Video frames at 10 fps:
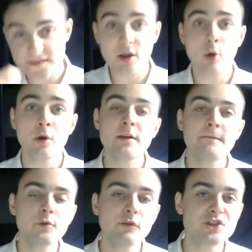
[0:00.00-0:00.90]
So
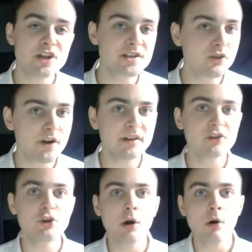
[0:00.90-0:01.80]
if you've just
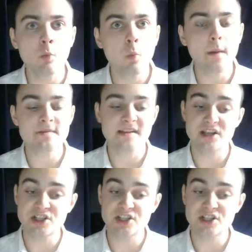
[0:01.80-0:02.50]
created your website,